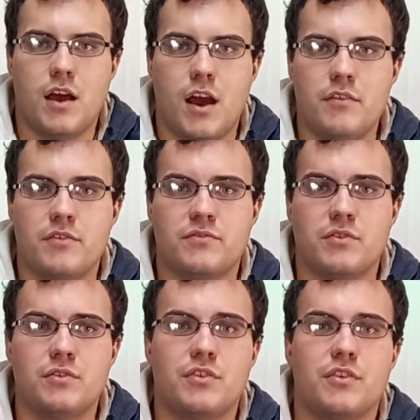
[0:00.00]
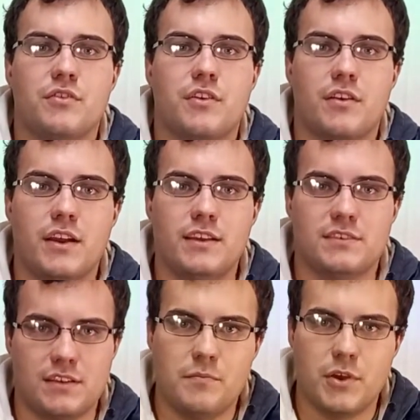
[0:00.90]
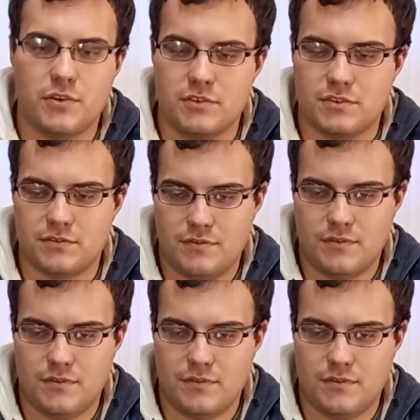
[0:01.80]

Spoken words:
I would have told you you're crazy, because